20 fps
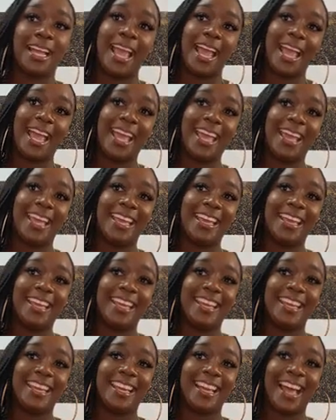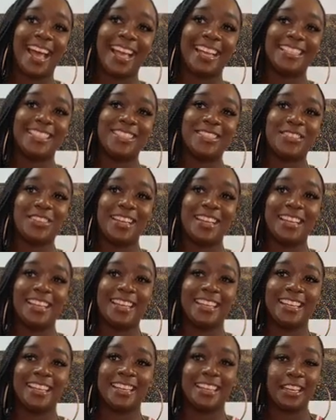Hey, how you
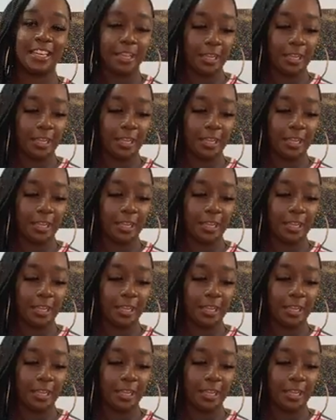doing?